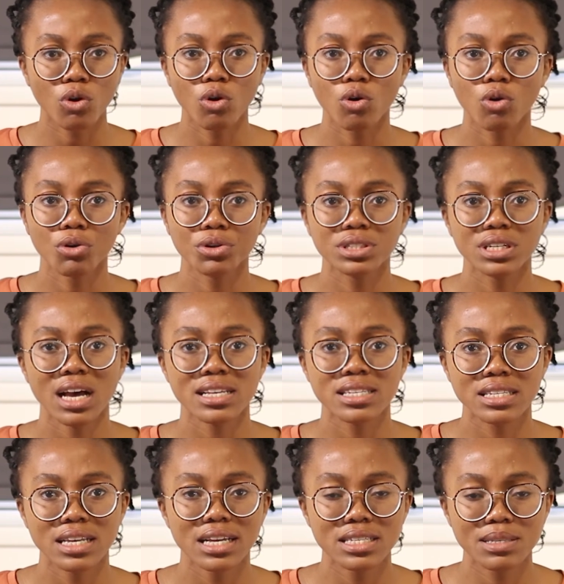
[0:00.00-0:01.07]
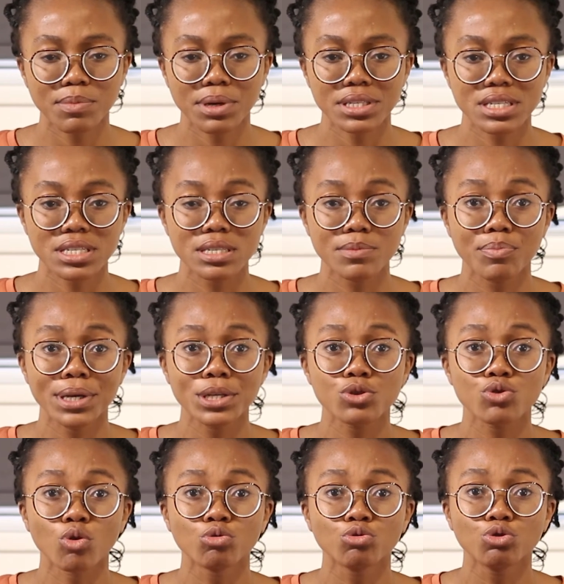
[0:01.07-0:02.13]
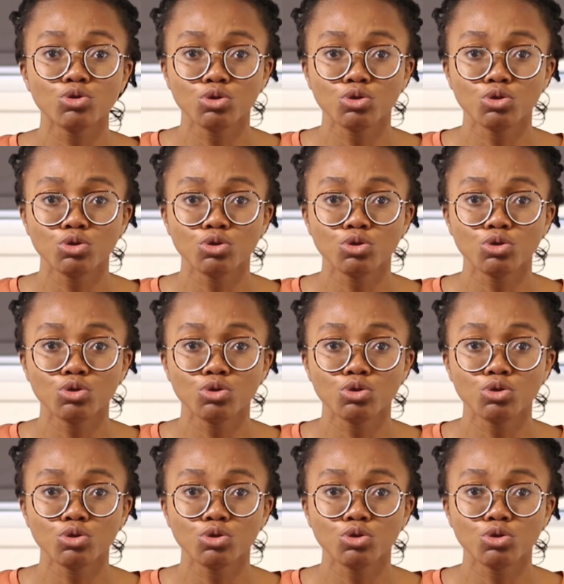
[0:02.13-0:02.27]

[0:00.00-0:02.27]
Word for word: or the assessment is based on